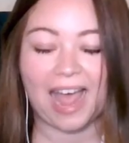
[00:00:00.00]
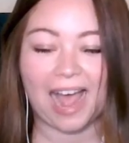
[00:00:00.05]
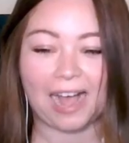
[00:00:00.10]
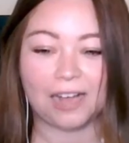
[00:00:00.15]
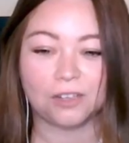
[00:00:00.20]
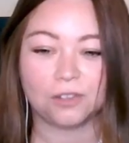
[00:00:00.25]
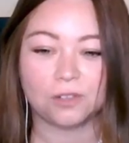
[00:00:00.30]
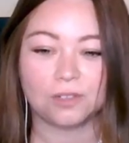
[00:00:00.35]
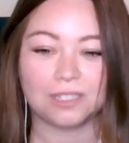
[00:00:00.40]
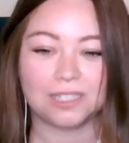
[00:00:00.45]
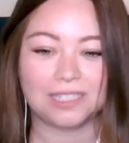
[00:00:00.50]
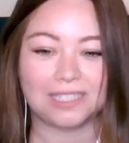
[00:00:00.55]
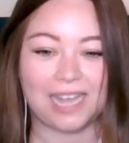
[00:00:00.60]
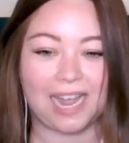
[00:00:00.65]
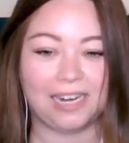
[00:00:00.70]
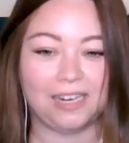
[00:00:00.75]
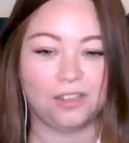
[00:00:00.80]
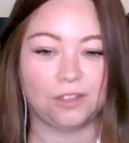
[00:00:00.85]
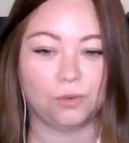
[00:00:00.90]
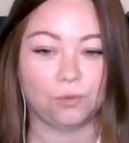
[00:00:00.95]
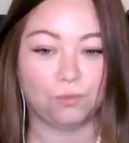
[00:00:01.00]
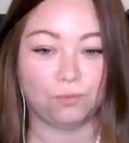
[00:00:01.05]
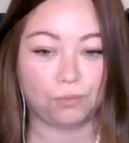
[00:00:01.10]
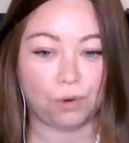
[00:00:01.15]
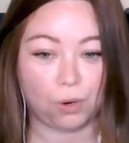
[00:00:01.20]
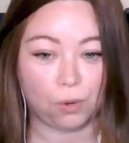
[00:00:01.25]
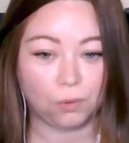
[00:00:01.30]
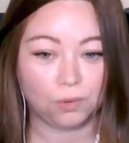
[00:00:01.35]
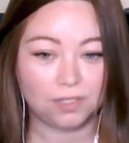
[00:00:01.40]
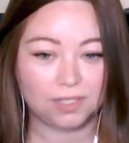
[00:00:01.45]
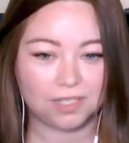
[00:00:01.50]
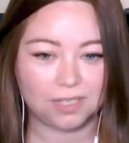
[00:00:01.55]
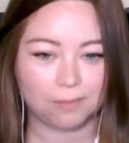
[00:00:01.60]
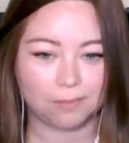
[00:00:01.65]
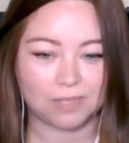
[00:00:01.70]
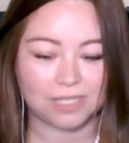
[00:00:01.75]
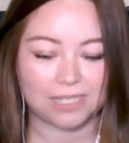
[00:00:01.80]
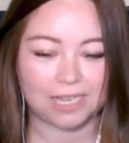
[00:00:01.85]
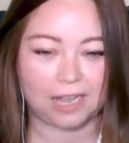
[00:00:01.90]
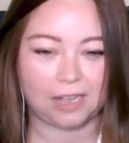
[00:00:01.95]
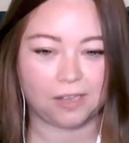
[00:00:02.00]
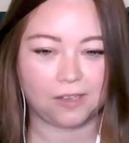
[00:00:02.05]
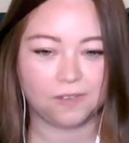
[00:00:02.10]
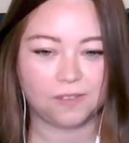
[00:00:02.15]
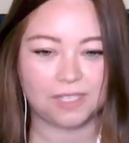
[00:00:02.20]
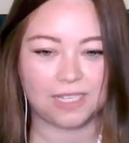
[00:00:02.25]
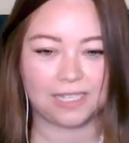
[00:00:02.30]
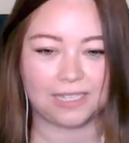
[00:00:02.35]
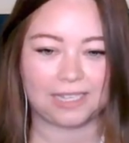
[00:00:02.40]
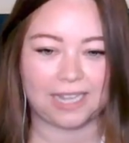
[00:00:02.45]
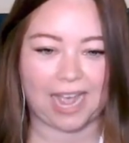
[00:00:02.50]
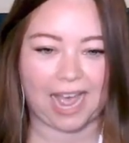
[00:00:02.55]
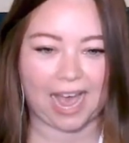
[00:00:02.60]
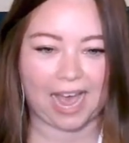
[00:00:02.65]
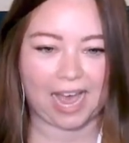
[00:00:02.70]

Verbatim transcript: But then the actual design of the roads themselves,